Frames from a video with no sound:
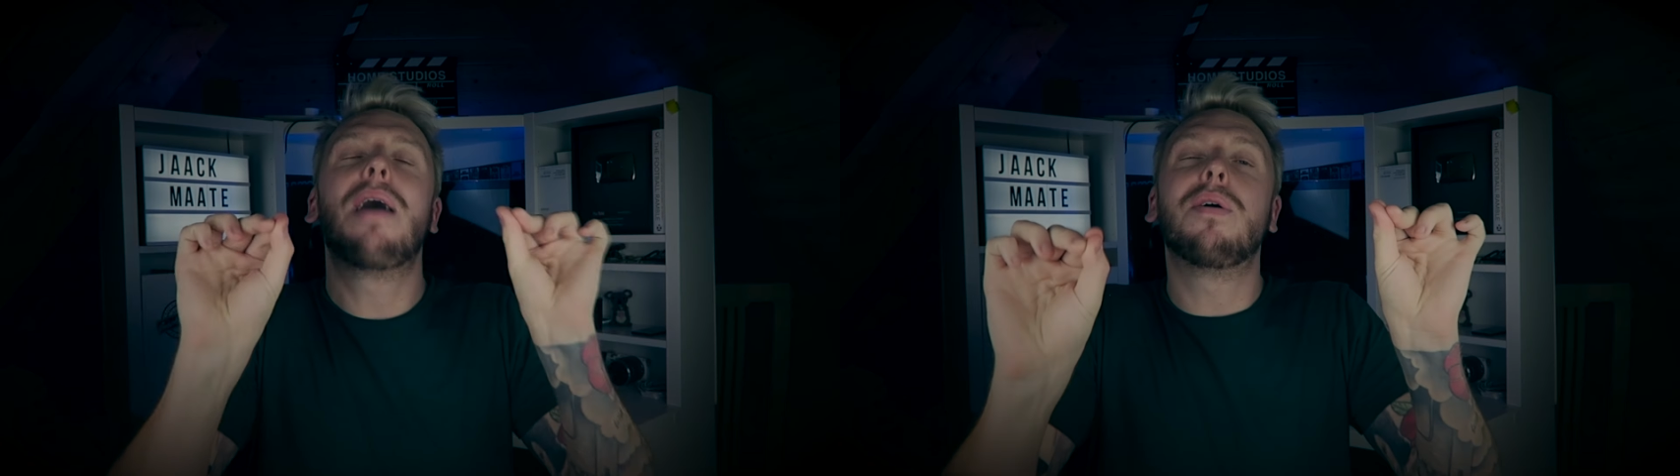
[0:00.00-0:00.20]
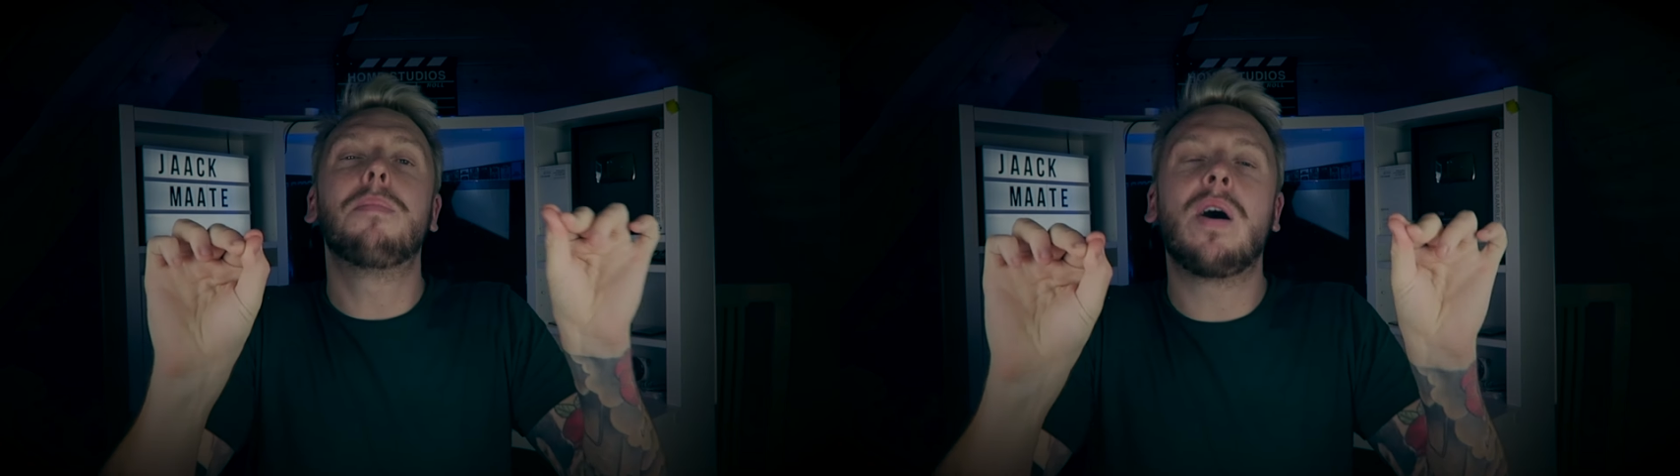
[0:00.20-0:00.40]

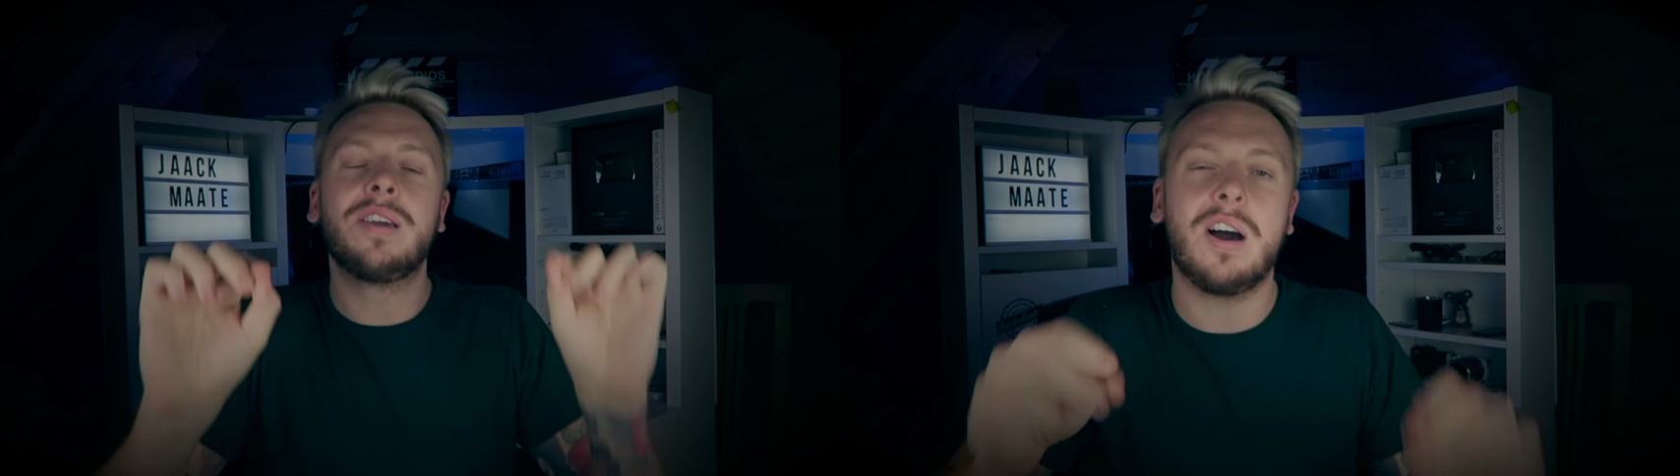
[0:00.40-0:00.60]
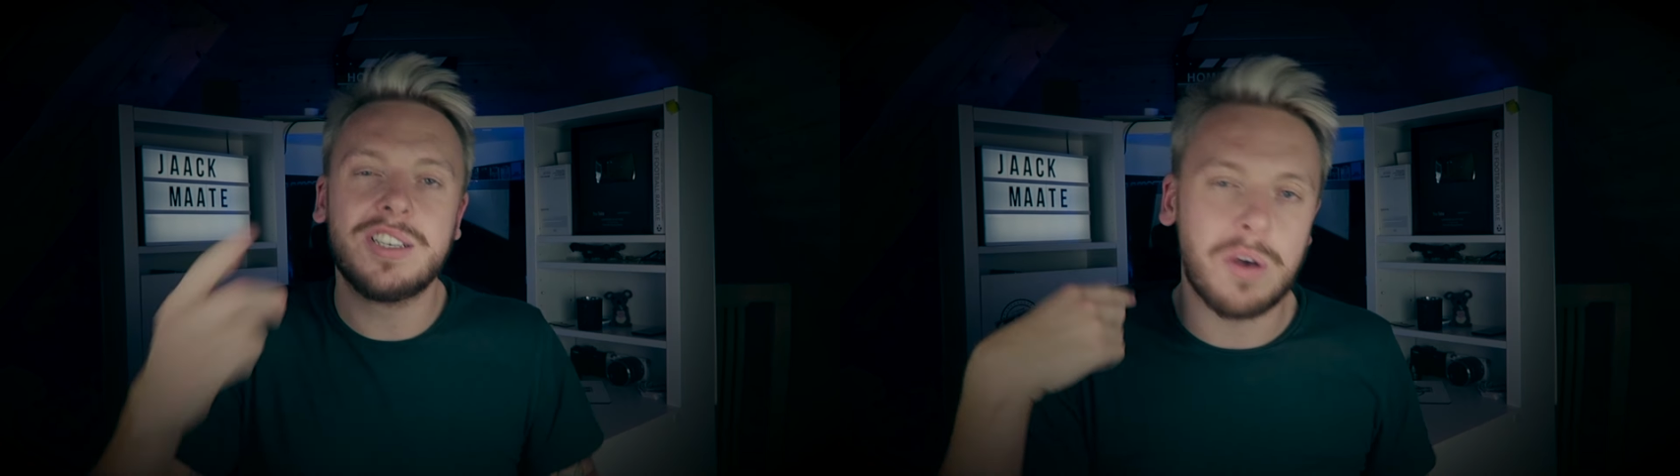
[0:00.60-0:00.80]
Bear in
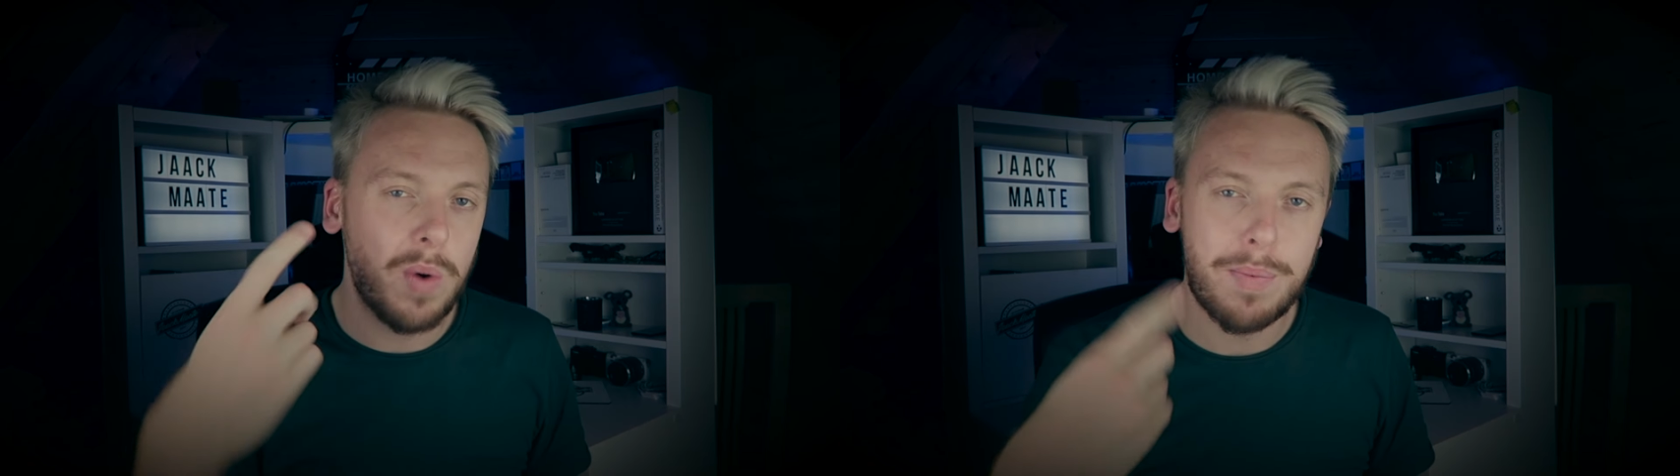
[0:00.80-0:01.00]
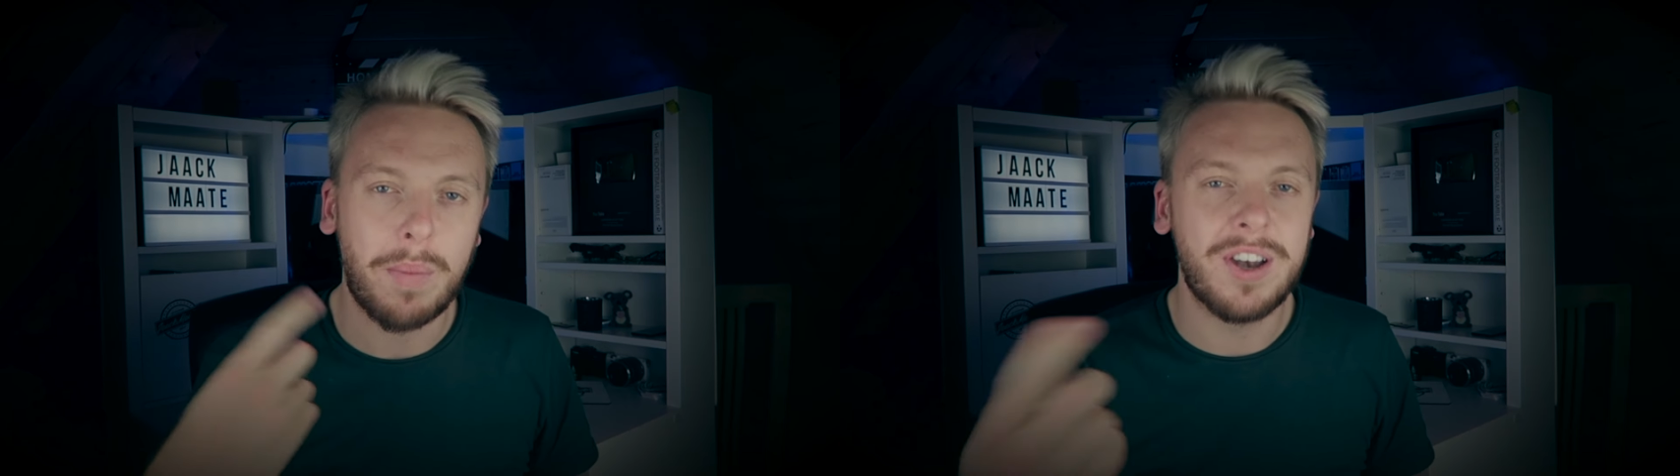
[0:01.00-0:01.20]
mind, guys, that
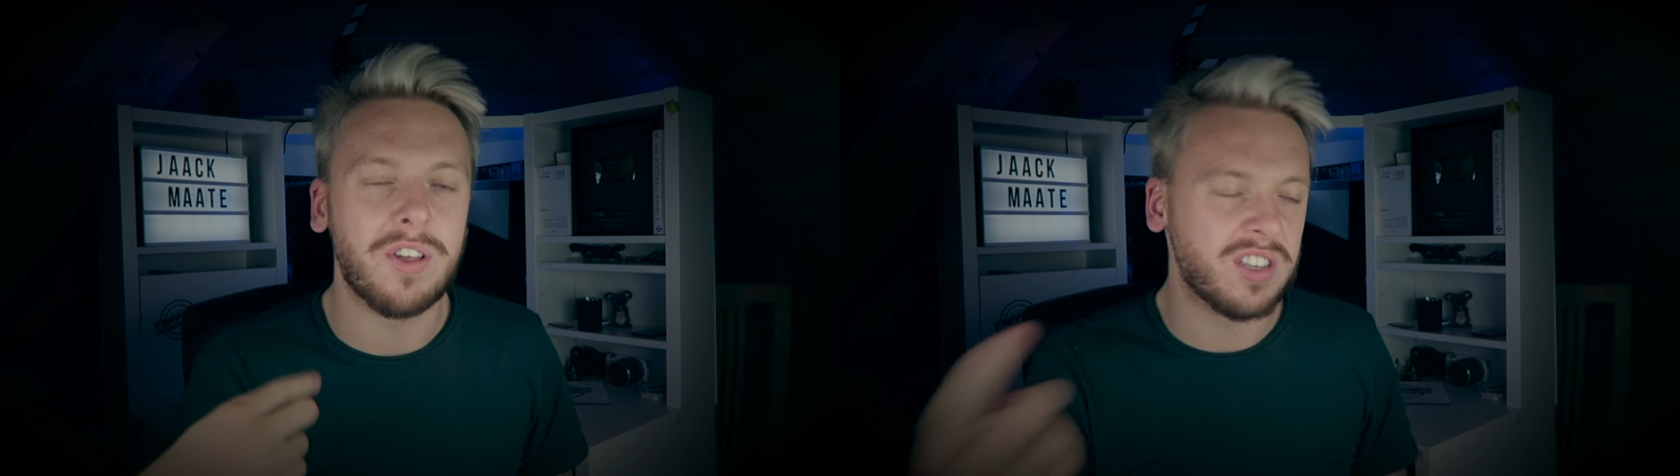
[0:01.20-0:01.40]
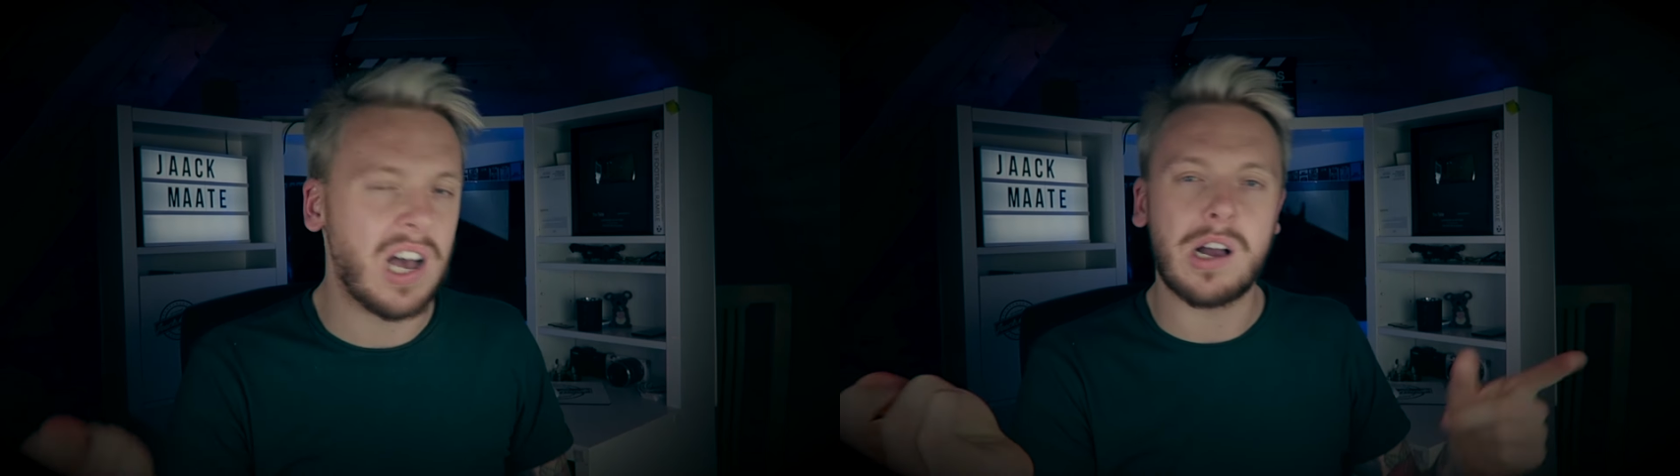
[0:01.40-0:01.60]
we're probably
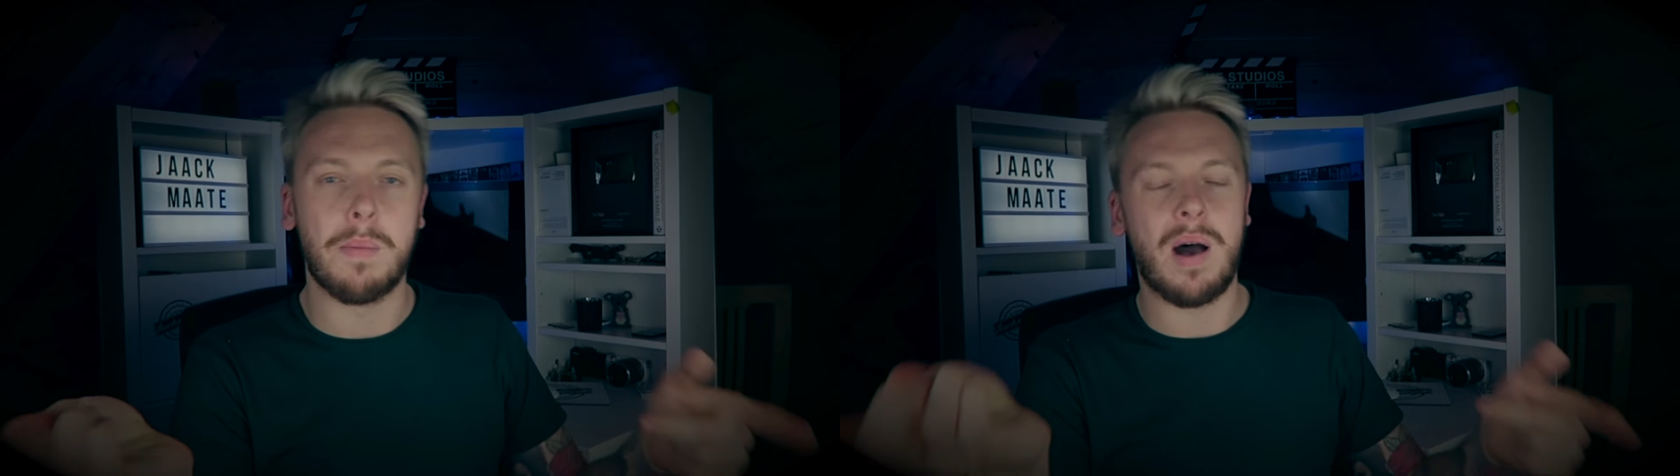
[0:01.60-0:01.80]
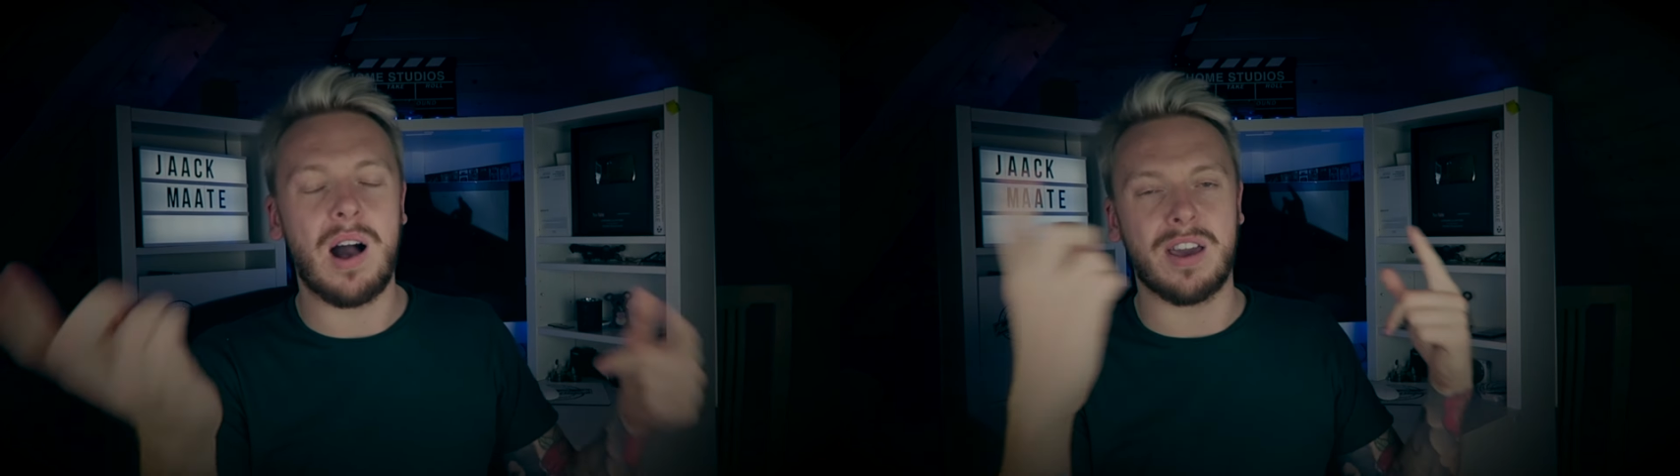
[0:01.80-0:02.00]
not the
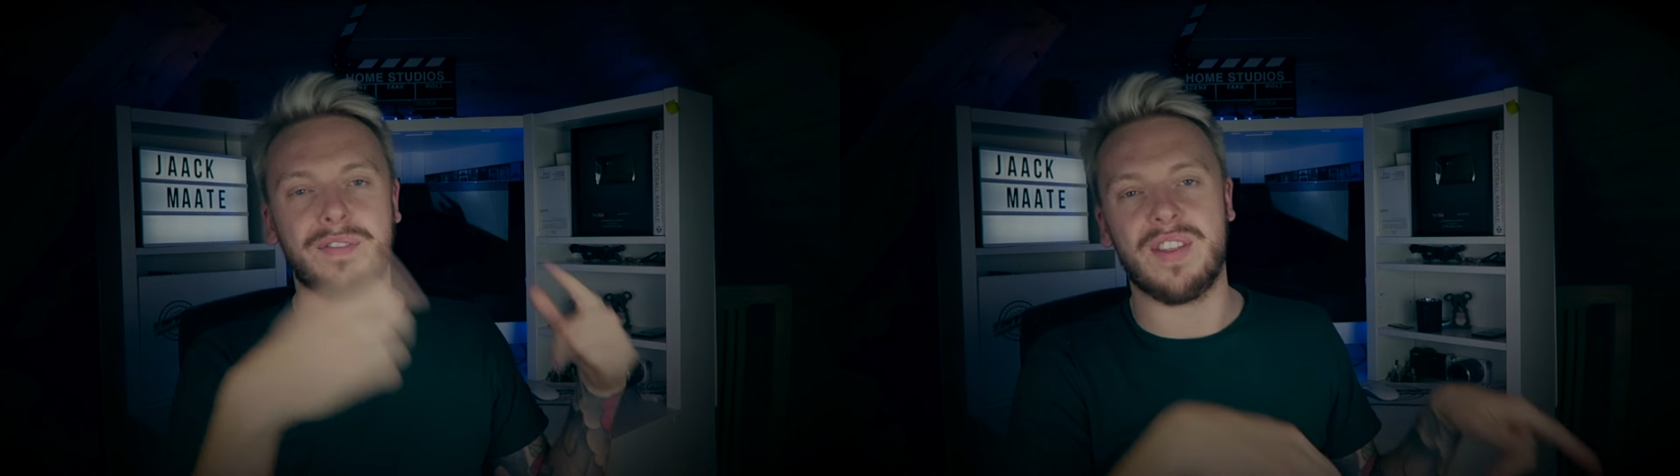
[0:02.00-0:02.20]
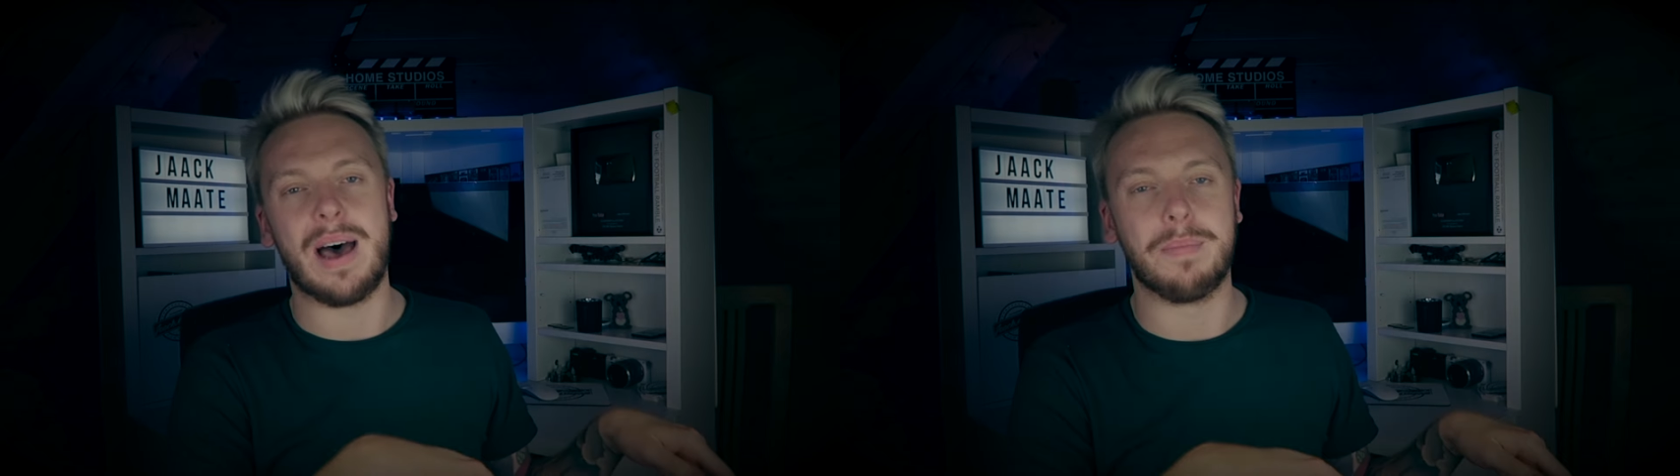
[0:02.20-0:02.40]
target market
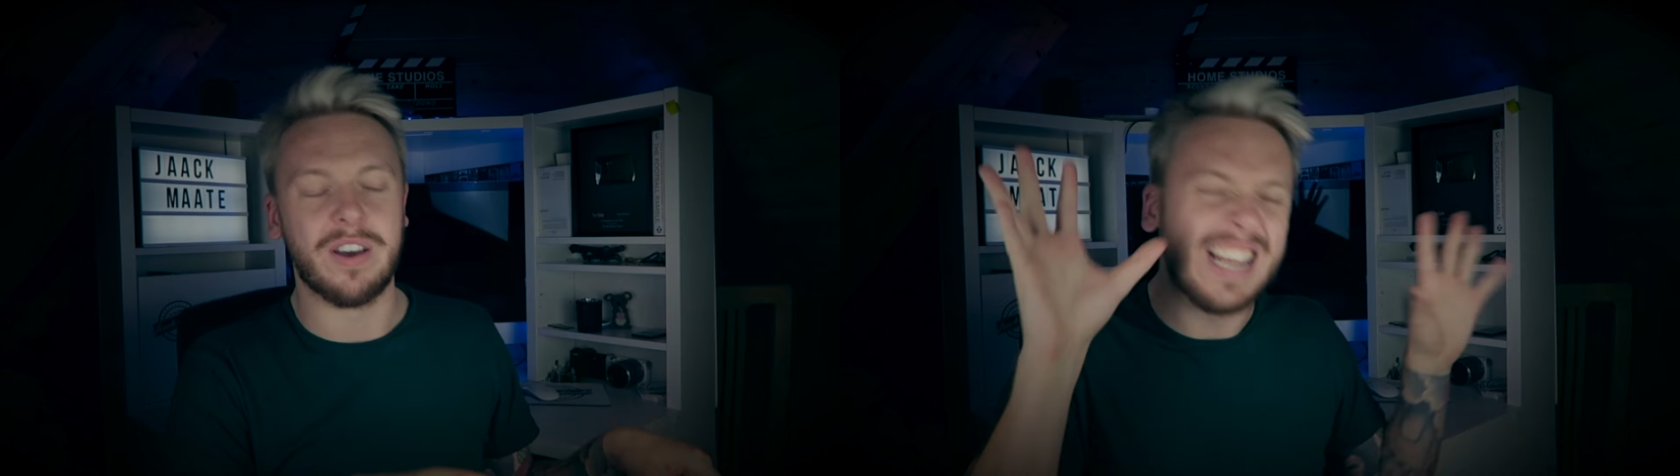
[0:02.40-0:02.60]
for that book.